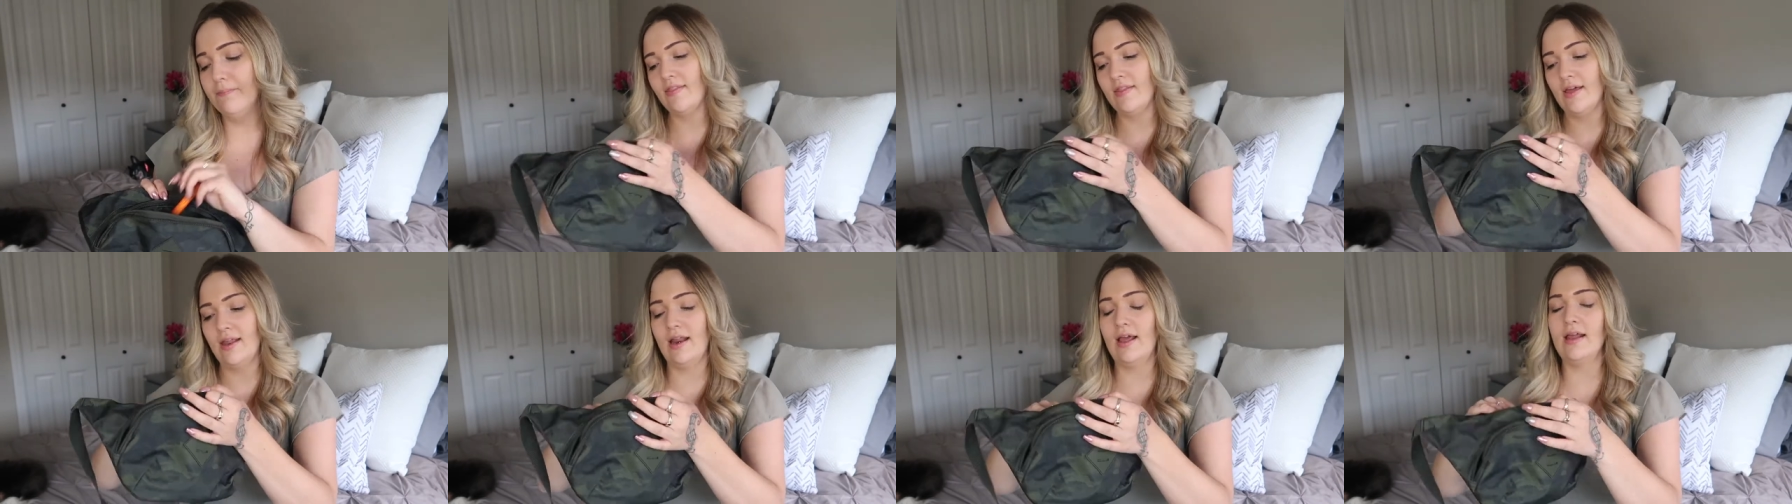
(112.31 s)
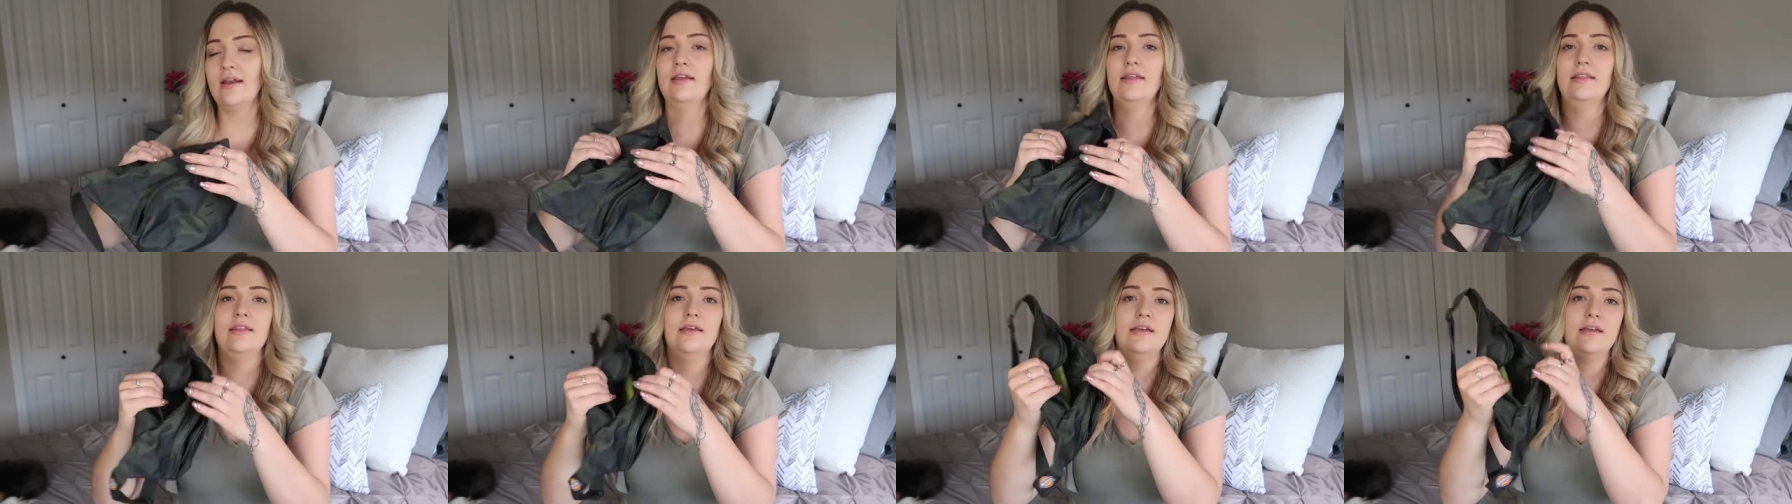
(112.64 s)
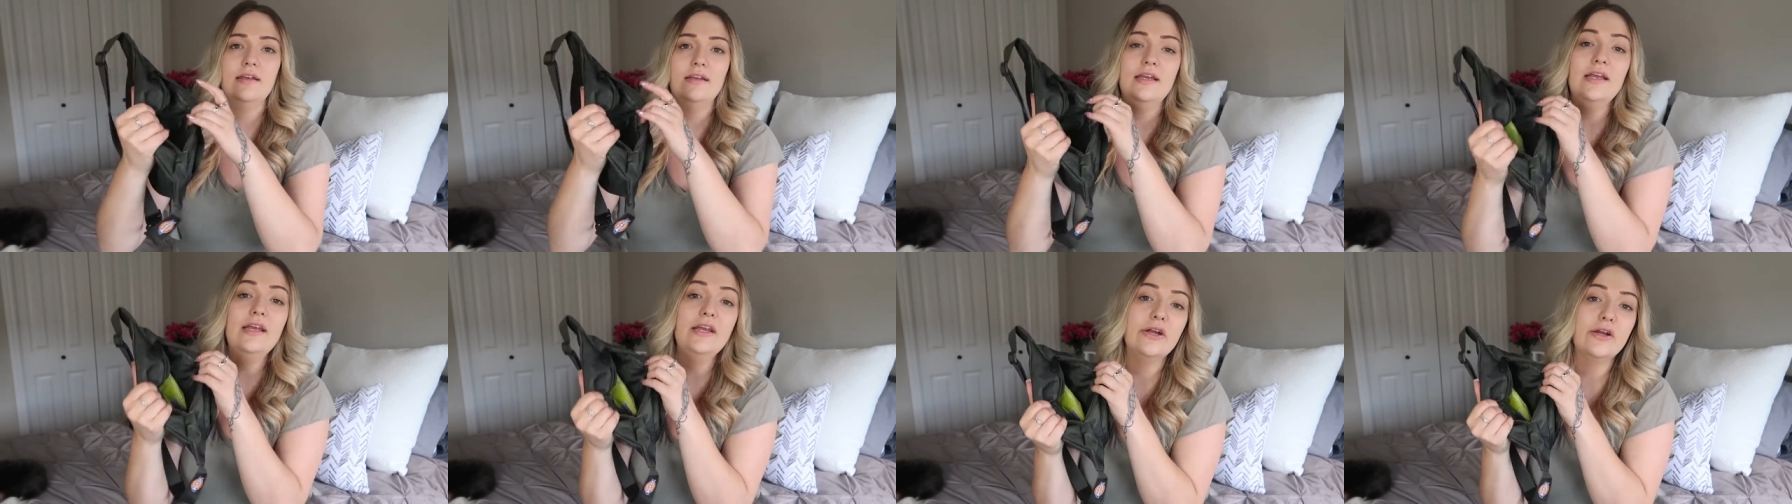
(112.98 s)
and then anything
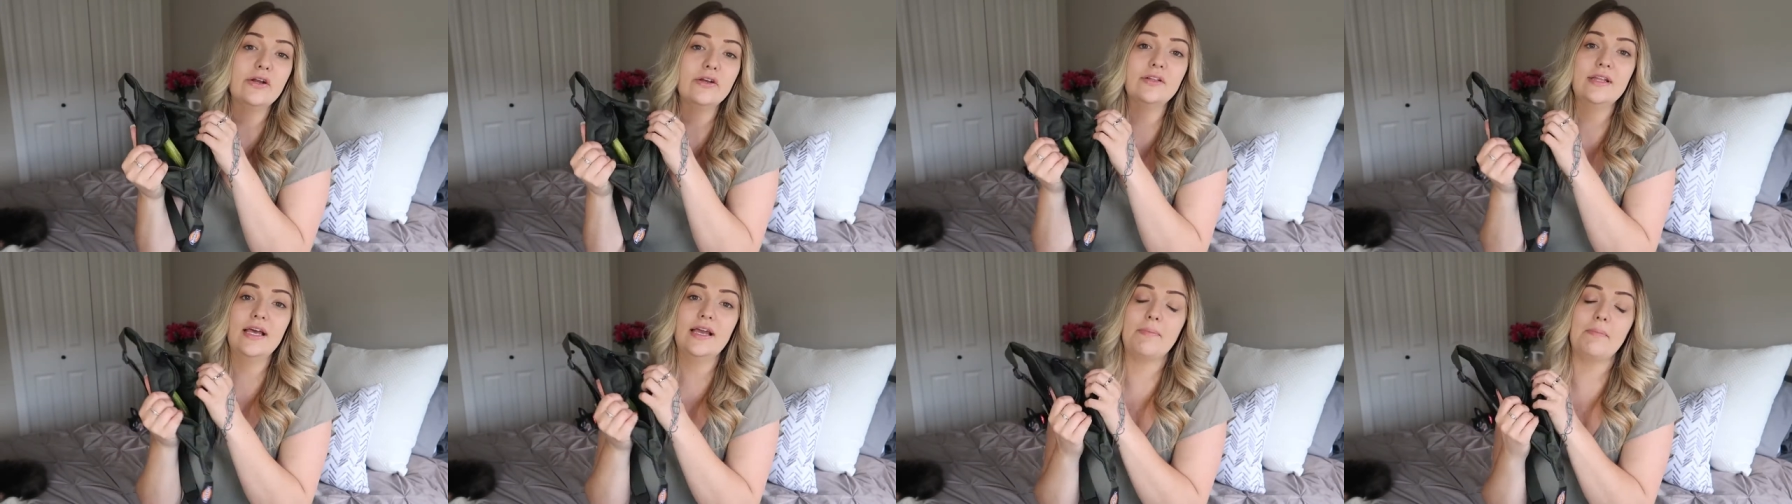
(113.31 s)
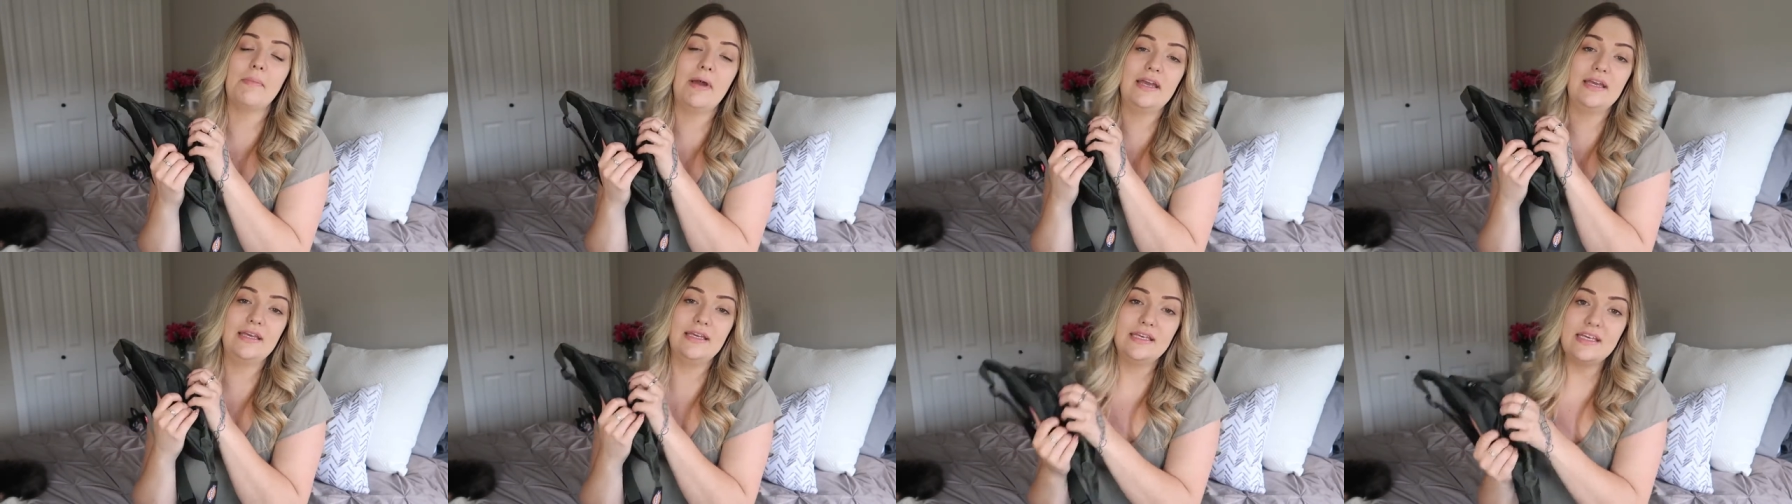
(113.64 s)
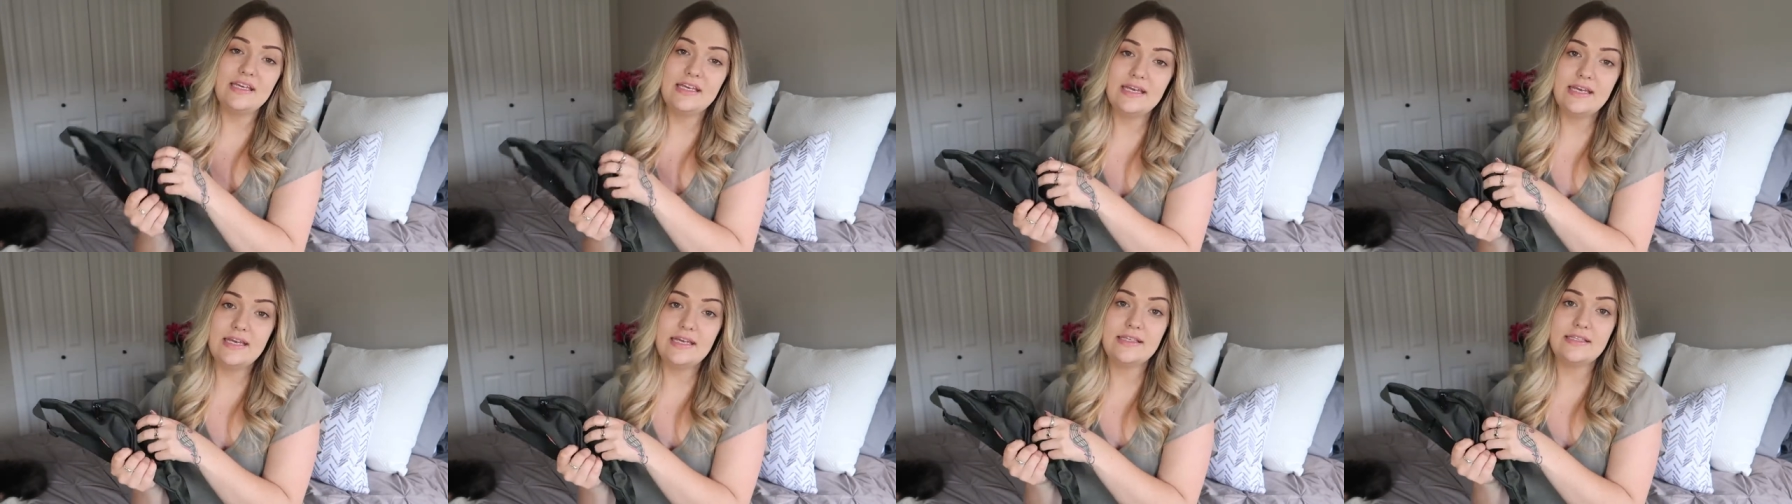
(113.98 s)
in here like my
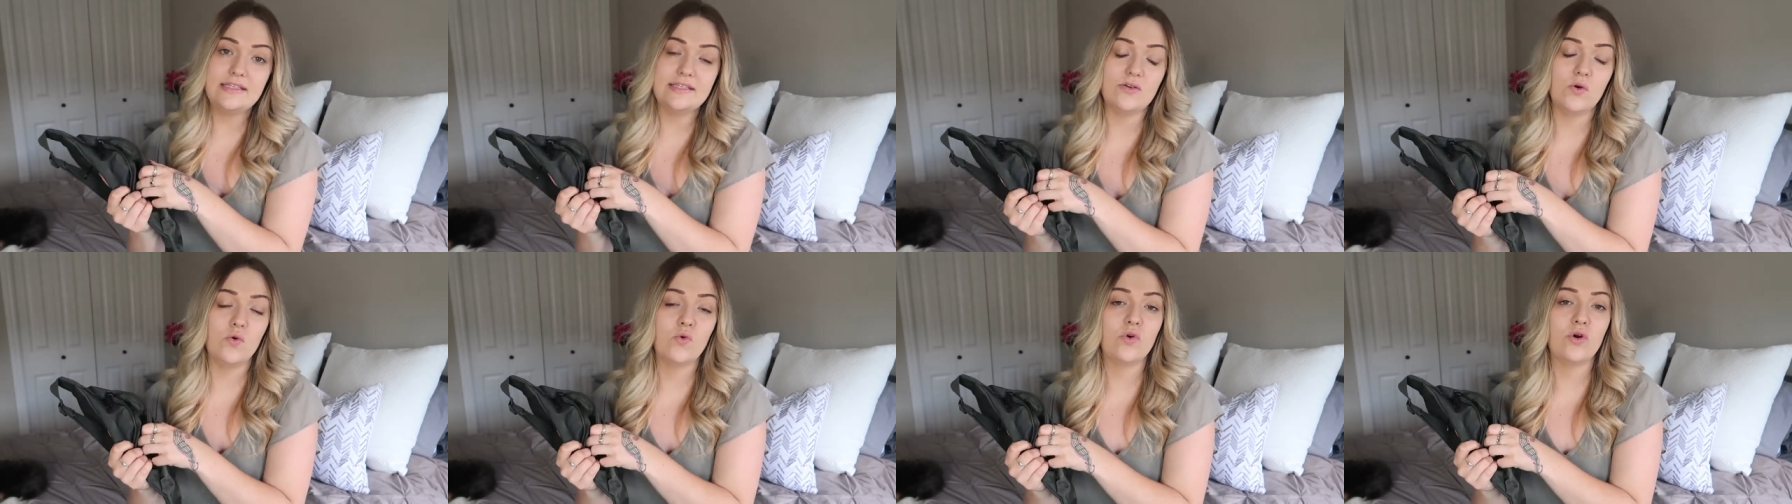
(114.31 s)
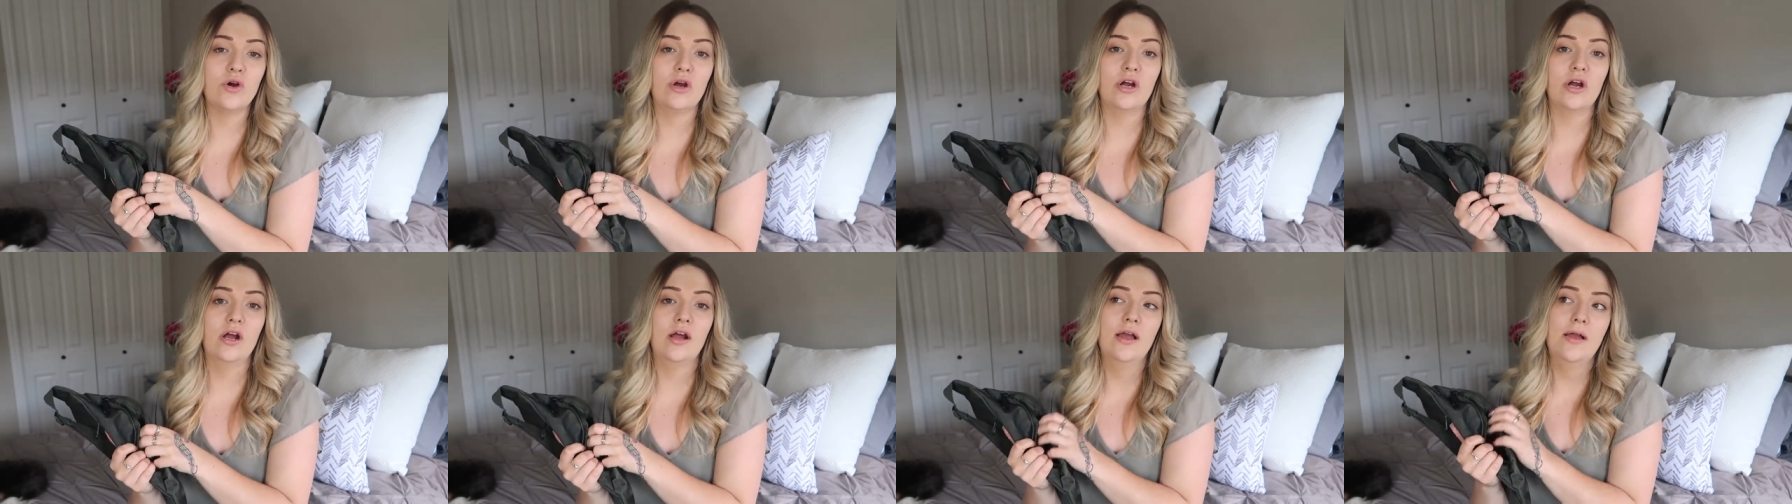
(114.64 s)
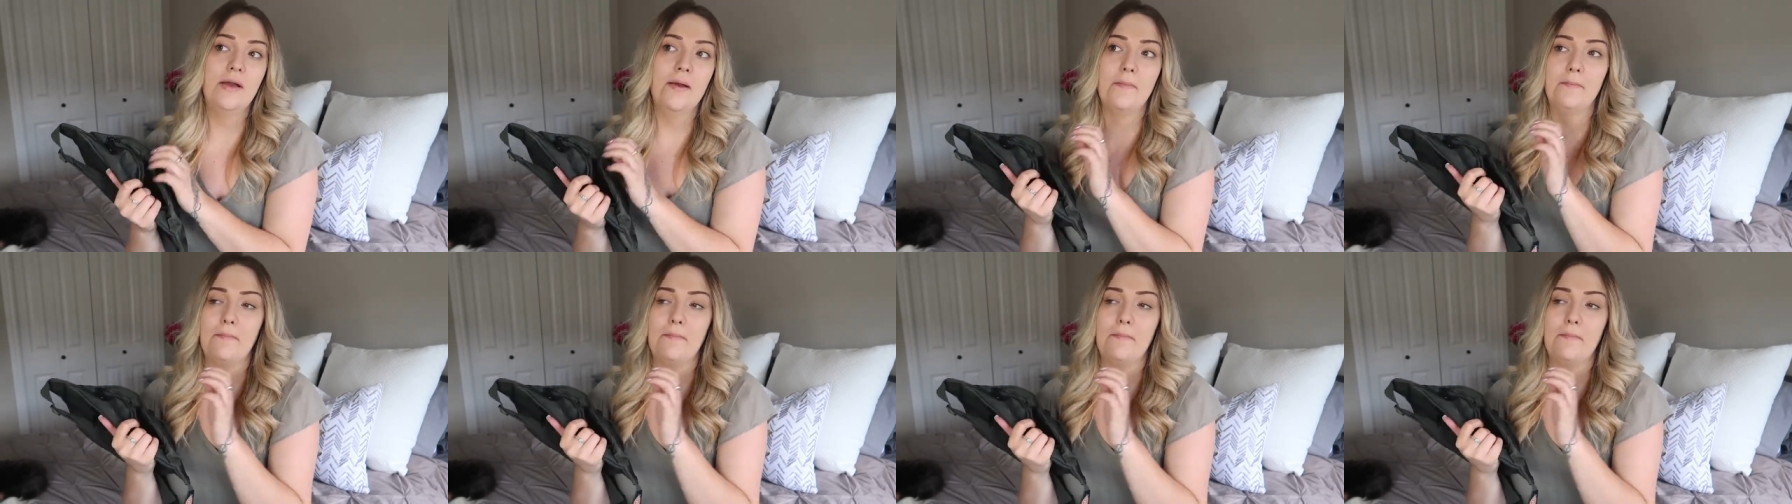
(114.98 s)
keys or